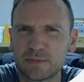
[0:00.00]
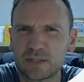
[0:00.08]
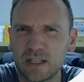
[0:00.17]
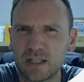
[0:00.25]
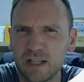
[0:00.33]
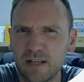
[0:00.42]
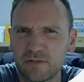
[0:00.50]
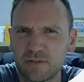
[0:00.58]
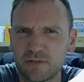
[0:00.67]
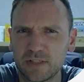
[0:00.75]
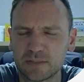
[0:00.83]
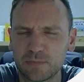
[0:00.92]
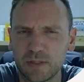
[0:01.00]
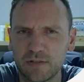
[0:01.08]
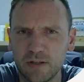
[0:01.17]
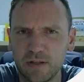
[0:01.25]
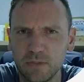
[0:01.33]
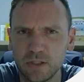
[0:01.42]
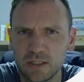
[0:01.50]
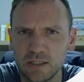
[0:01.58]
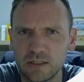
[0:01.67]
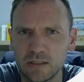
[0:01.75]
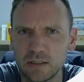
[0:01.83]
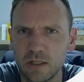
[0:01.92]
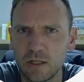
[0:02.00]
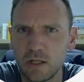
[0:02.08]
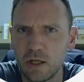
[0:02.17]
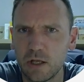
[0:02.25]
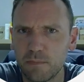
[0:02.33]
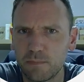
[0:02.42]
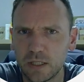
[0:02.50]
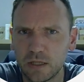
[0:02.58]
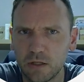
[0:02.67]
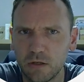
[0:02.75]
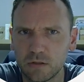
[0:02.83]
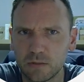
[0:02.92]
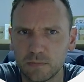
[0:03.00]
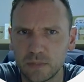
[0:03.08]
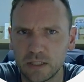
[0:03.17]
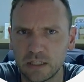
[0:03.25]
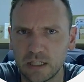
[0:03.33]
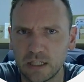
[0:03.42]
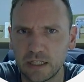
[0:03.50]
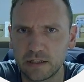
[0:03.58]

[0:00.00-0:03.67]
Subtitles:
to the left of this, but if I'm looking below the mean here,